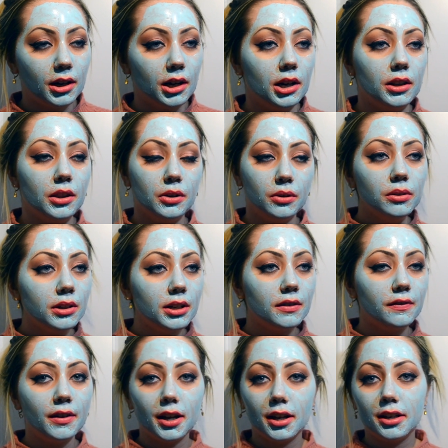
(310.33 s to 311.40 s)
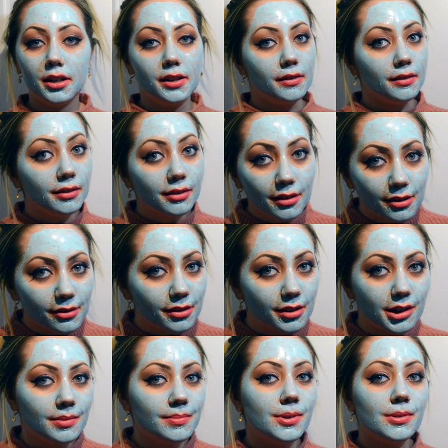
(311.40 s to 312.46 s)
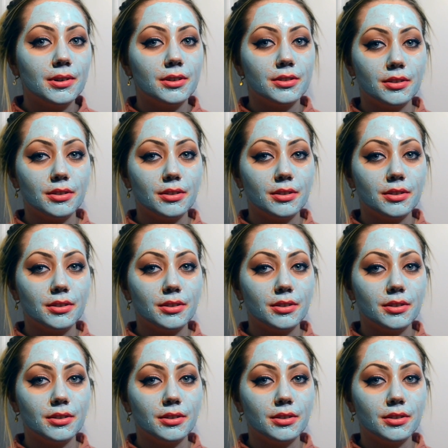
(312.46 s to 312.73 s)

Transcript: The cooling effect isn't there anymore,